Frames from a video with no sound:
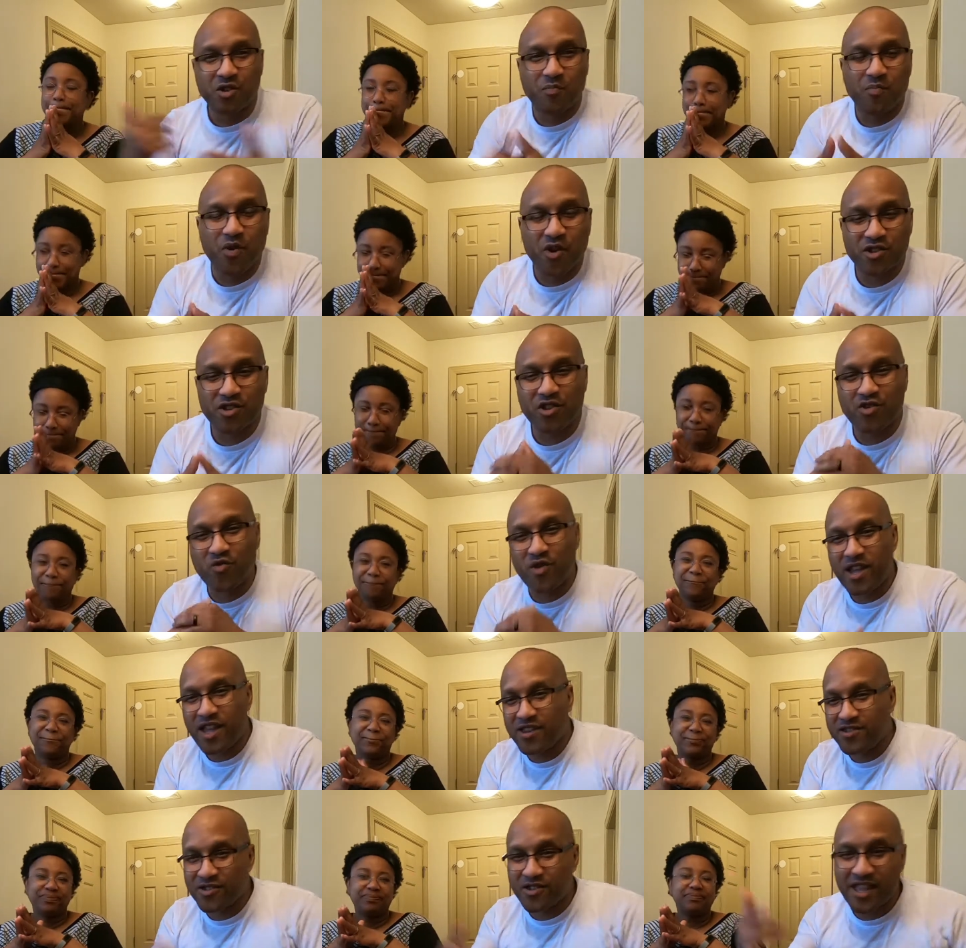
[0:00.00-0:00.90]
Speaker 1: Support the
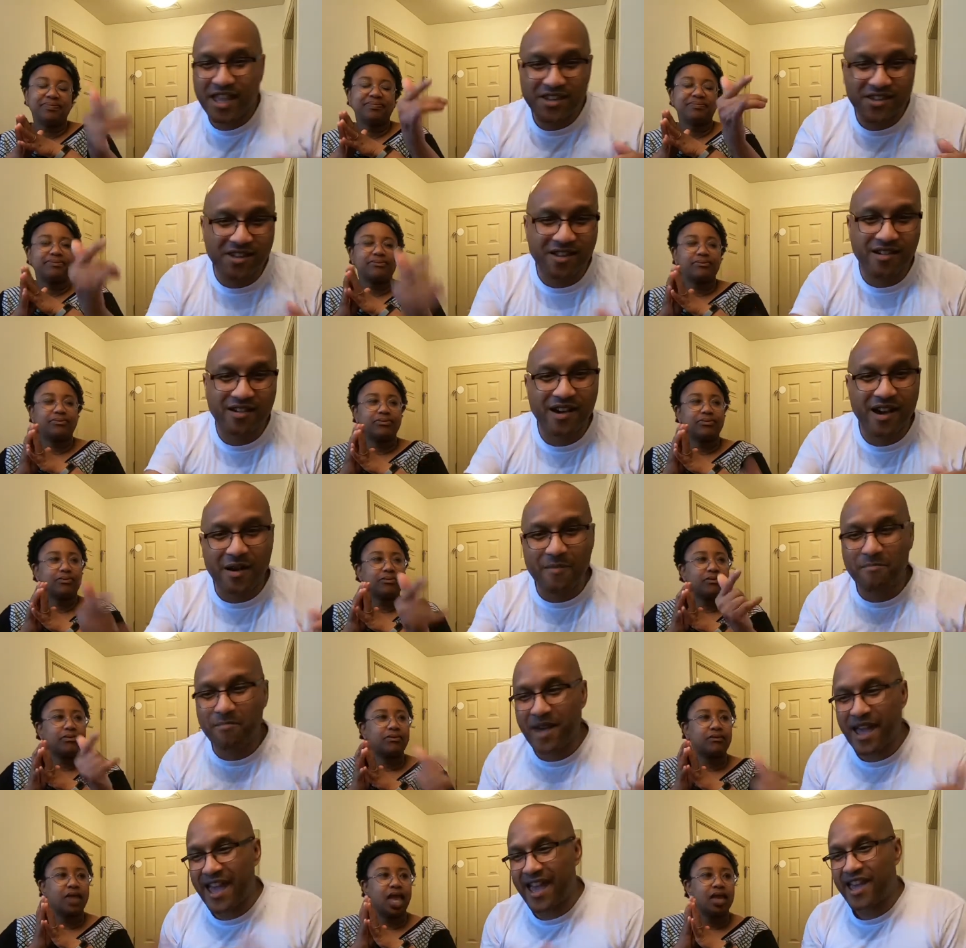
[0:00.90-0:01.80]
queen so that she'll
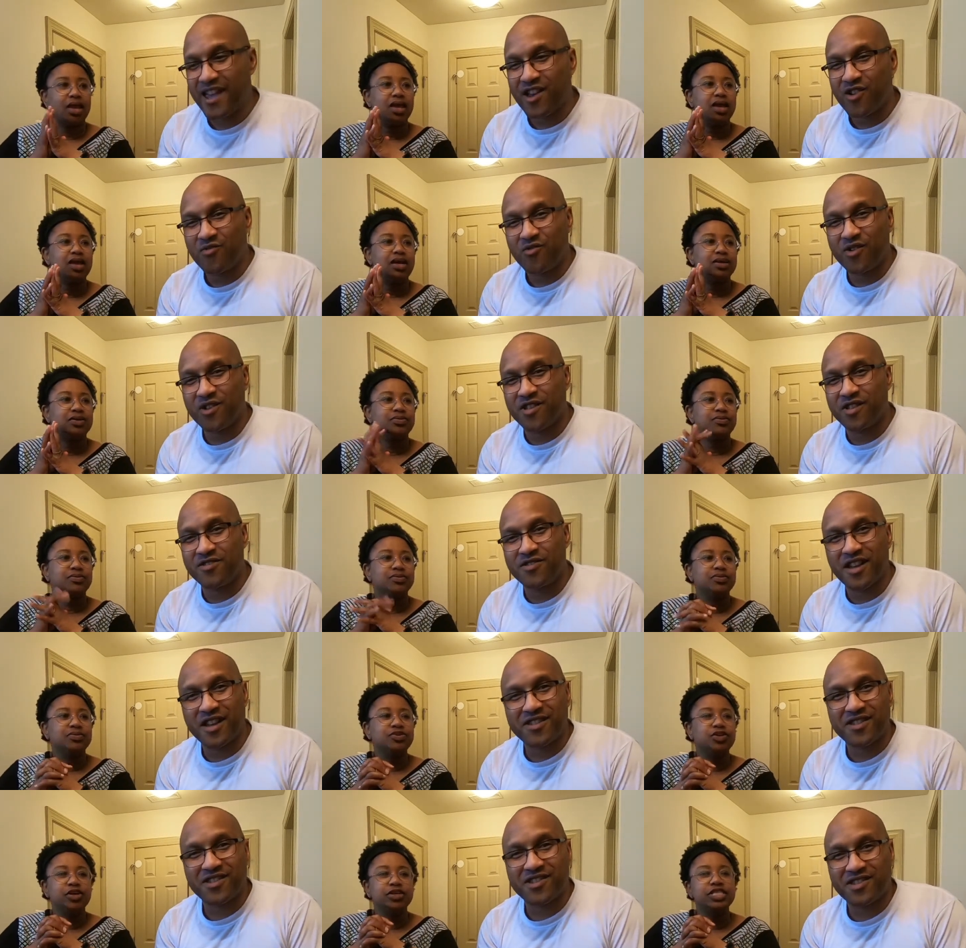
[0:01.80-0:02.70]
come back with another,
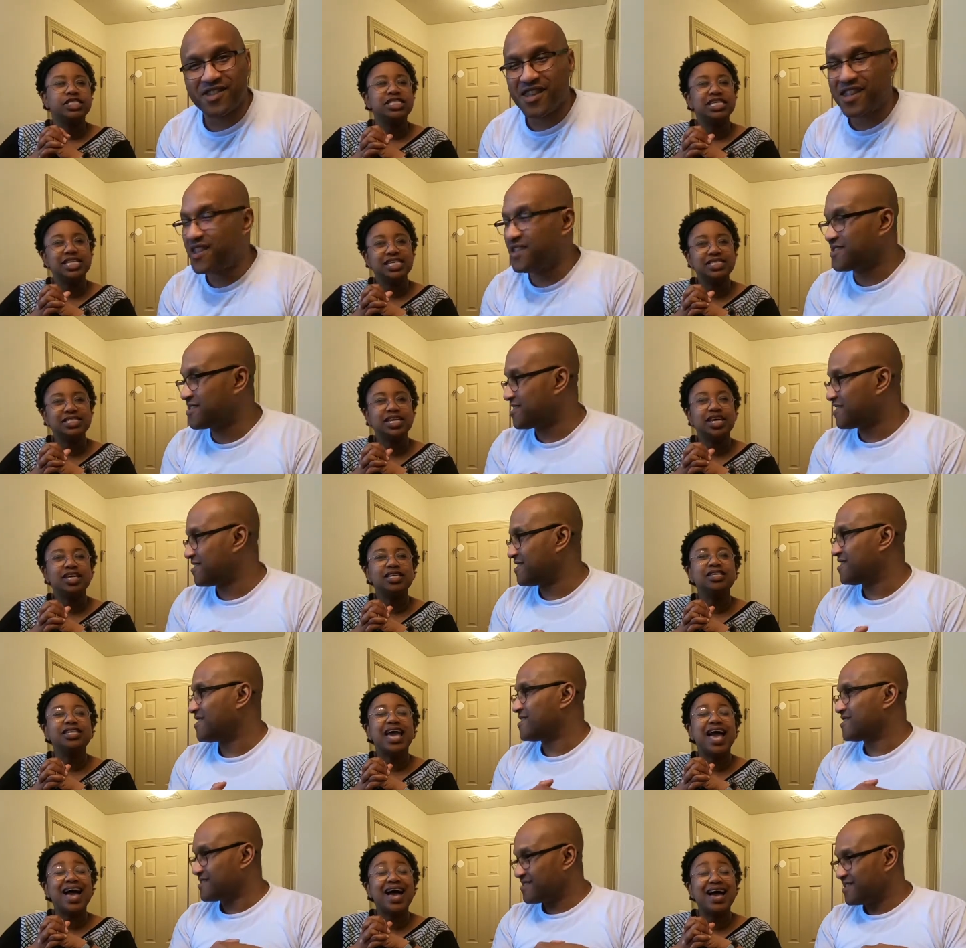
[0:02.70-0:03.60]
another season.
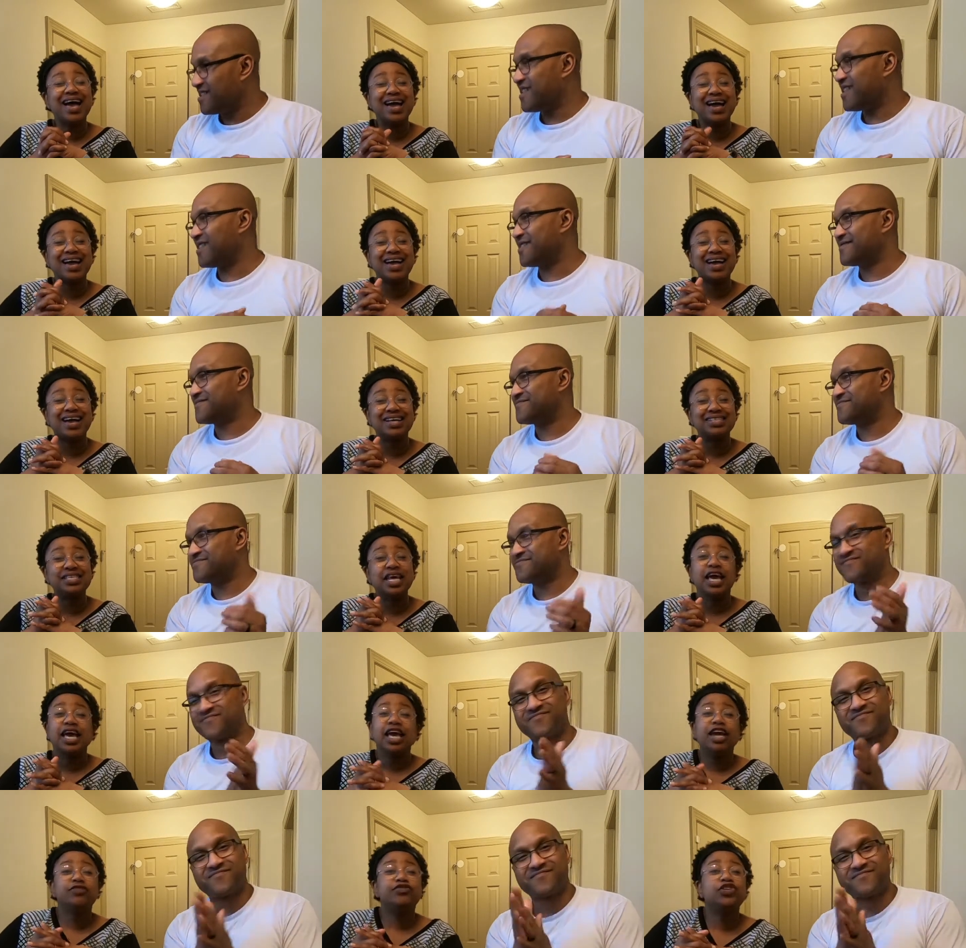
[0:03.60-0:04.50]
season.
Speaker 2: Yes.
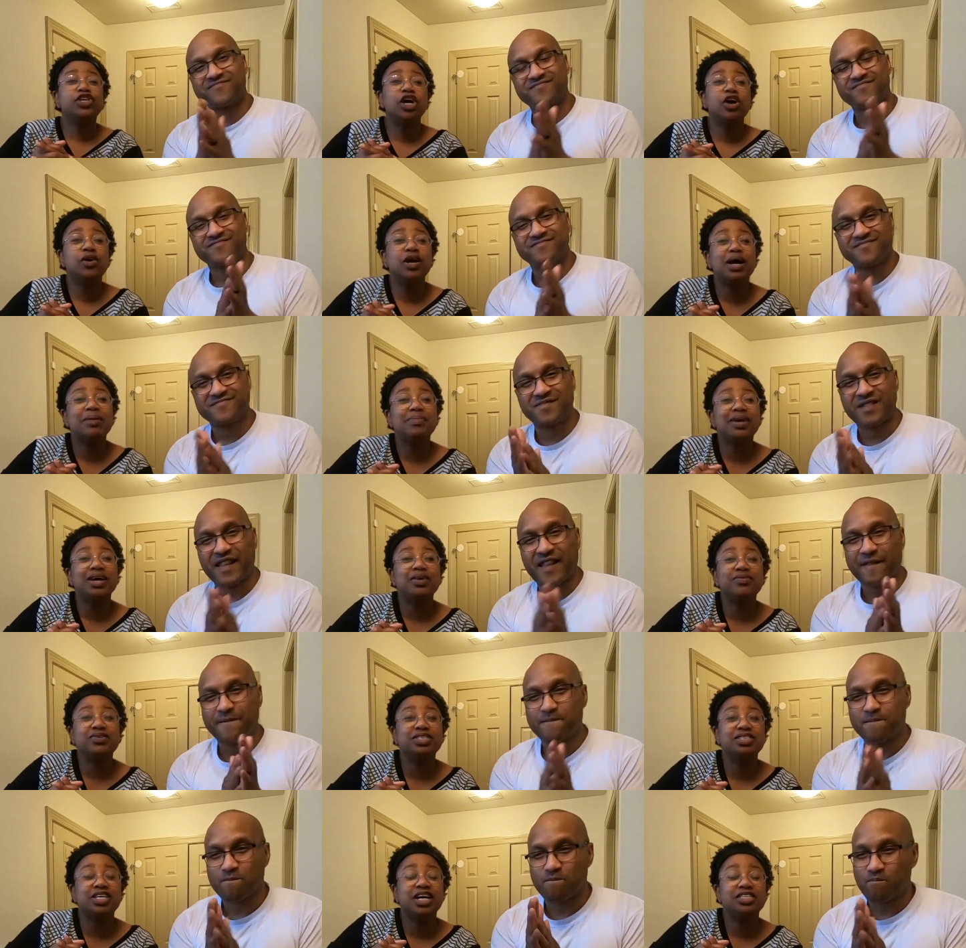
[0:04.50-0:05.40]
Yeah. If she don't come
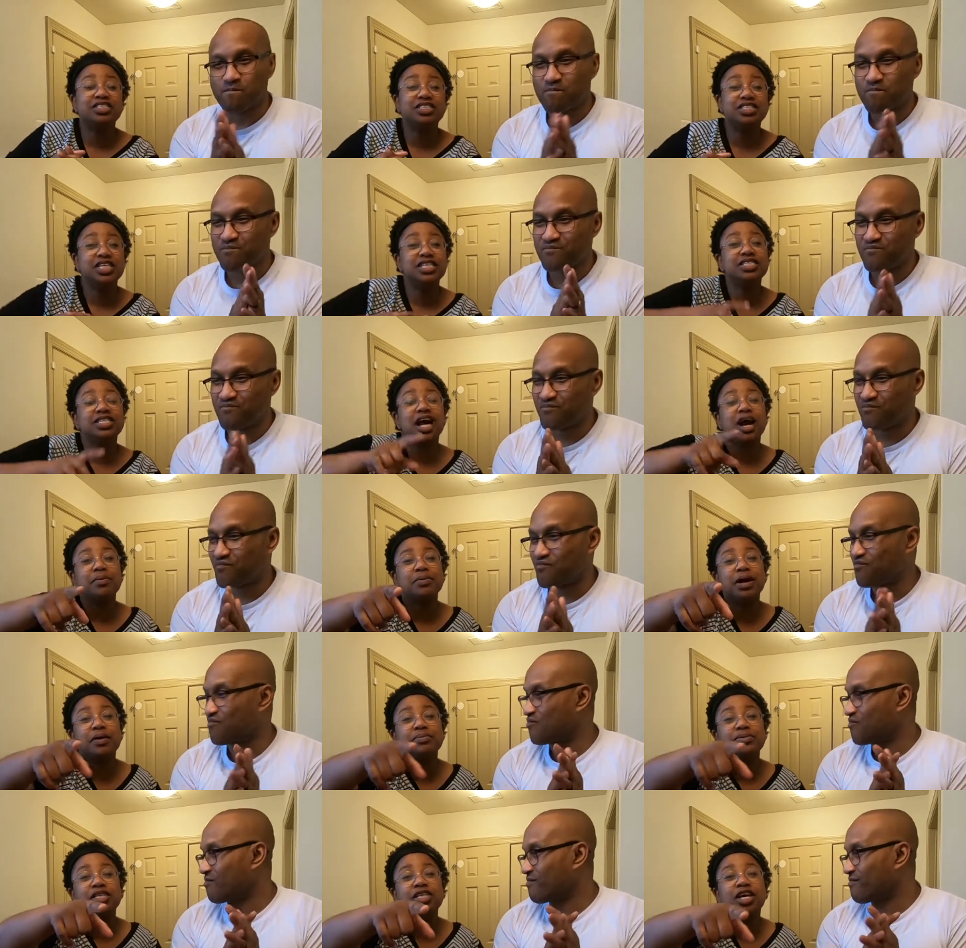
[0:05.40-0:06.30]
back with another season, I'm
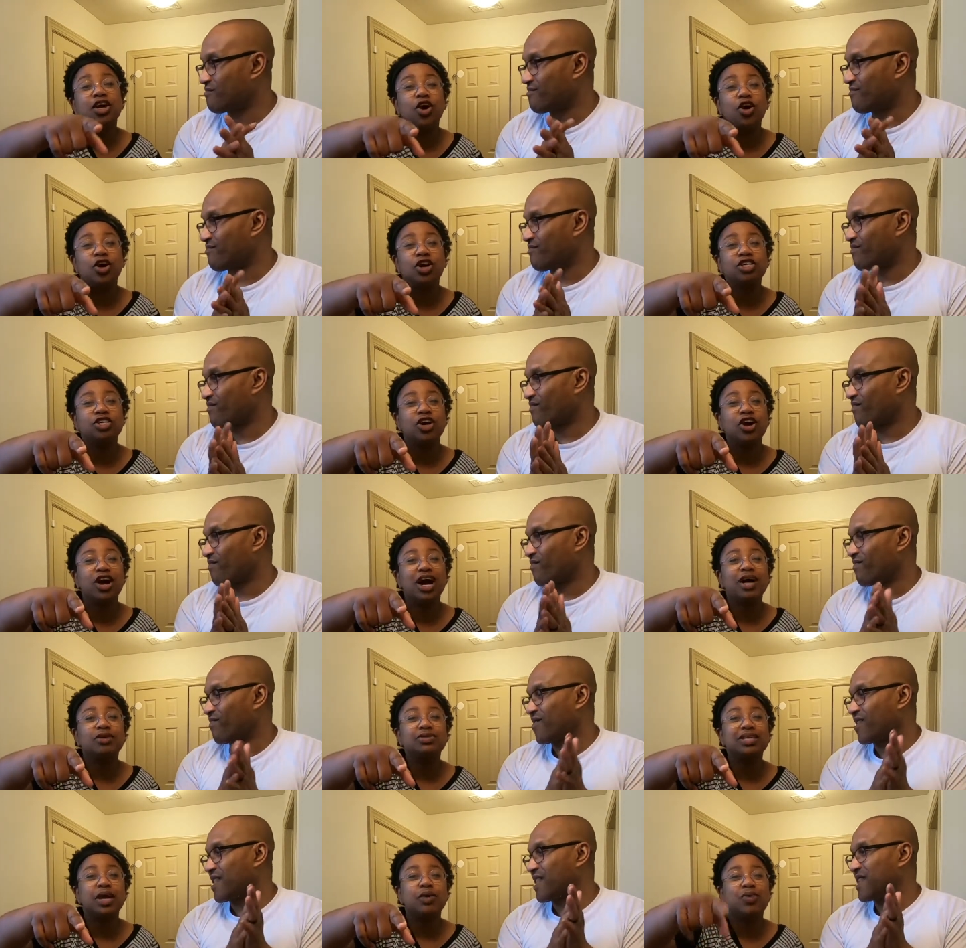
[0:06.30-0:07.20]
coming to get all y'all
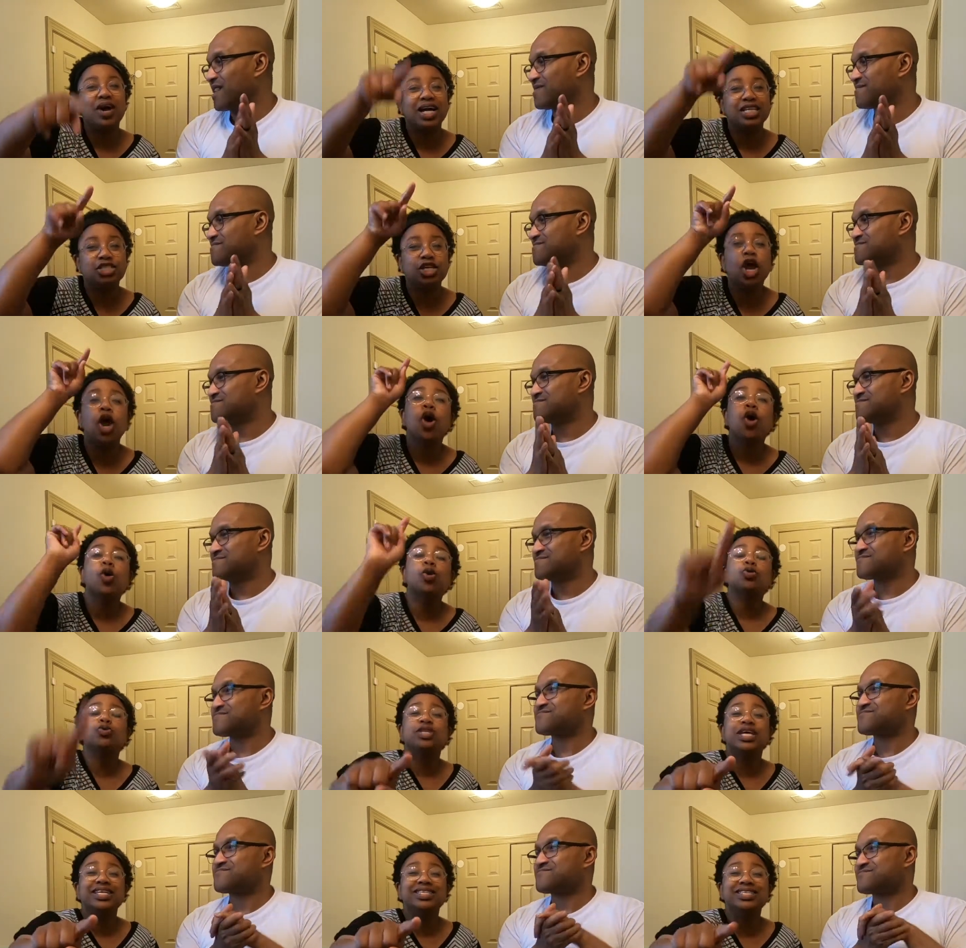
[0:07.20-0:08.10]
out there watching
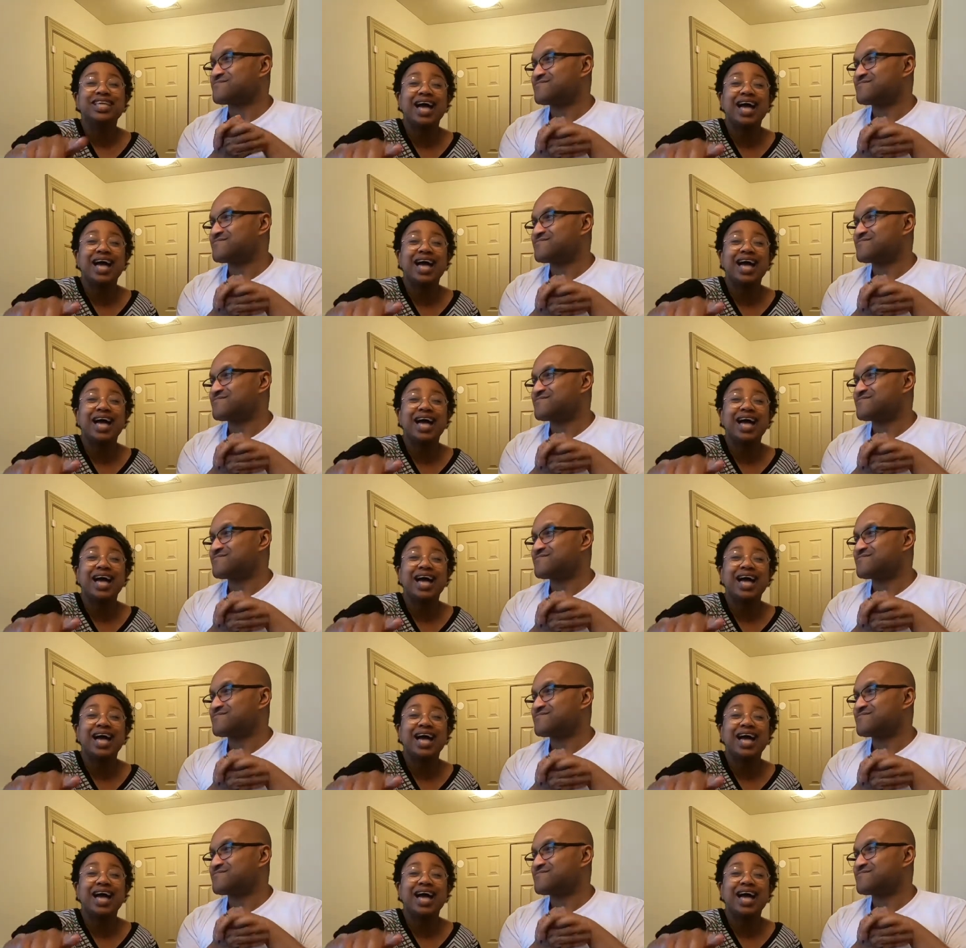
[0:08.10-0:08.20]
who did